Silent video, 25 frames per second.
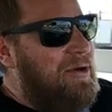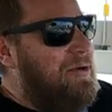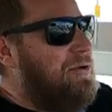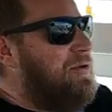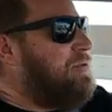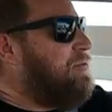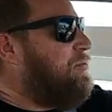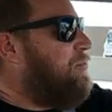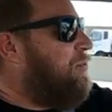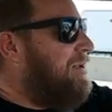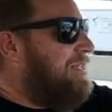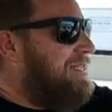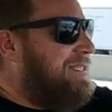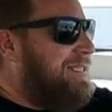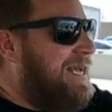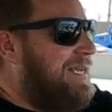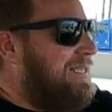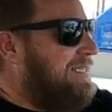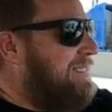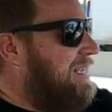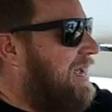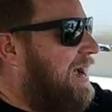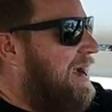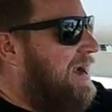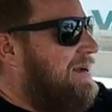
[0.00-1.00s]
knows what
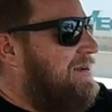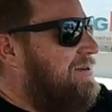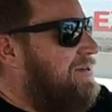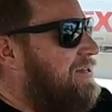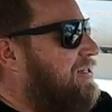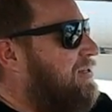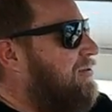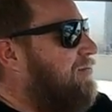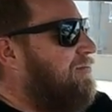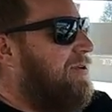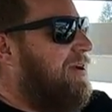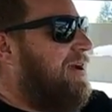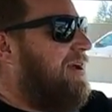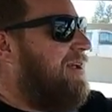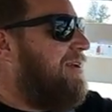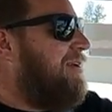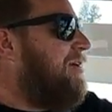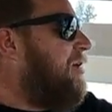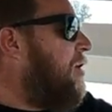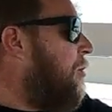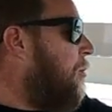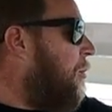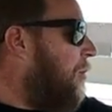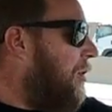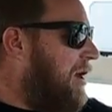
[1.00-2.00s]
size tire you should run,
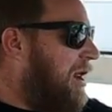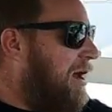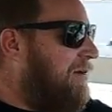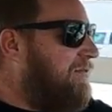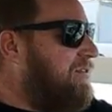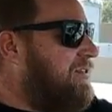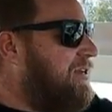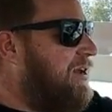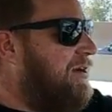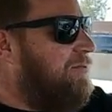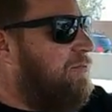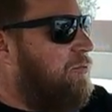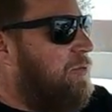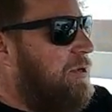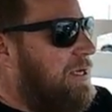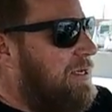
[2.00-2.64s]
what offset